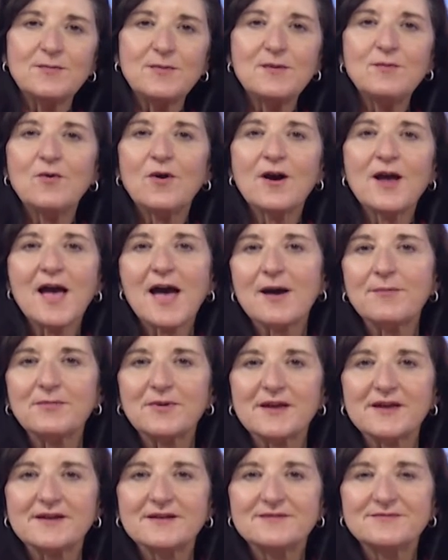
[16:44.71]
to be more
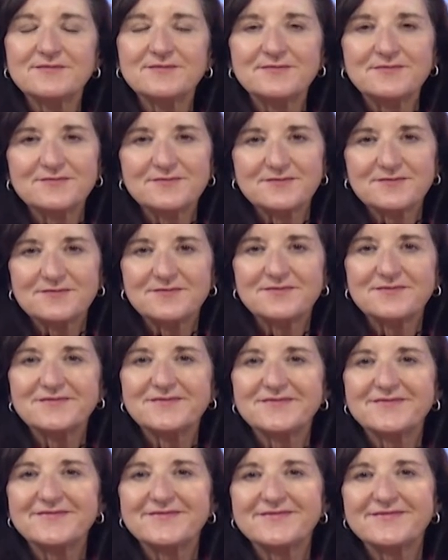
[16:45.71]
happy?
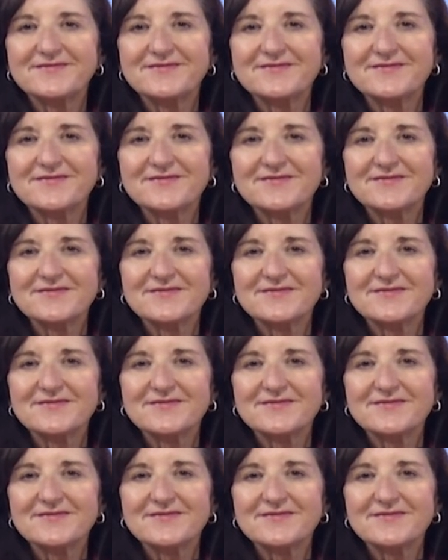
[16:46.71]
Sure.